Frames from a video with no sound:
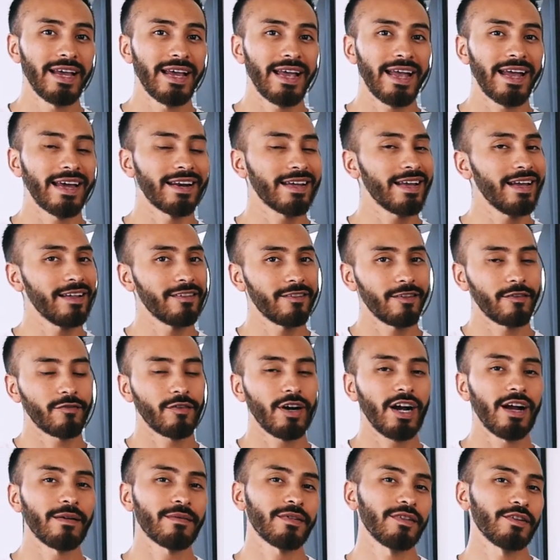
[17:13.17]
And again,
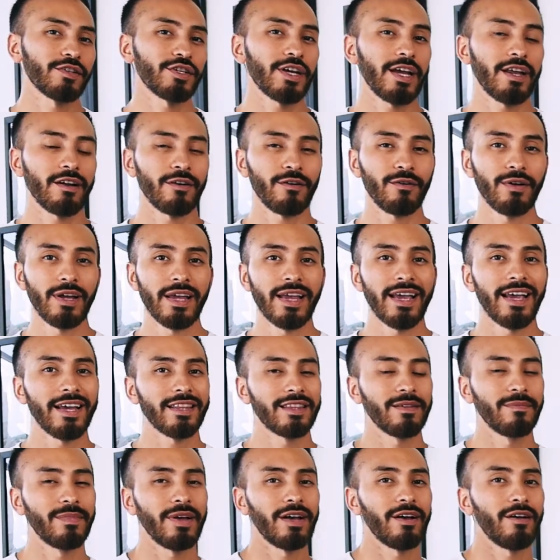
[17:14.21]
subscribe to the channel, hit
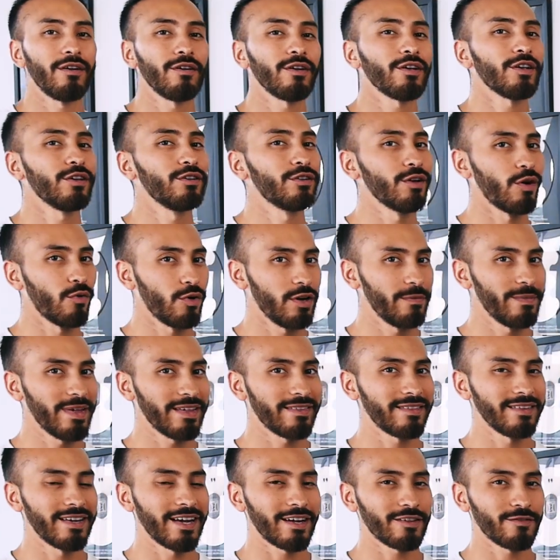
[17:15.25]
the bell. You don't want to
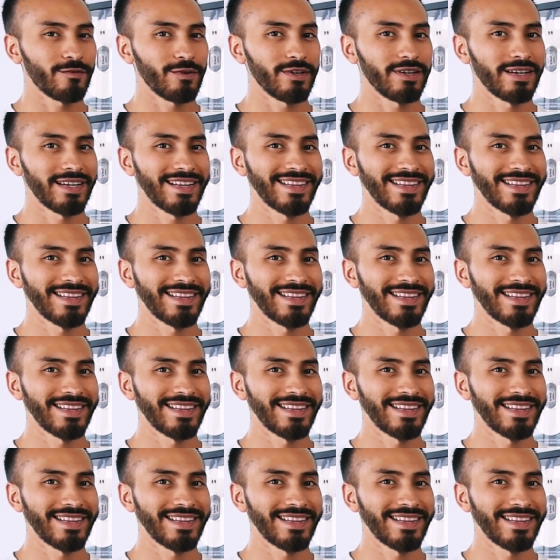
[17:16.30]
miss the next one.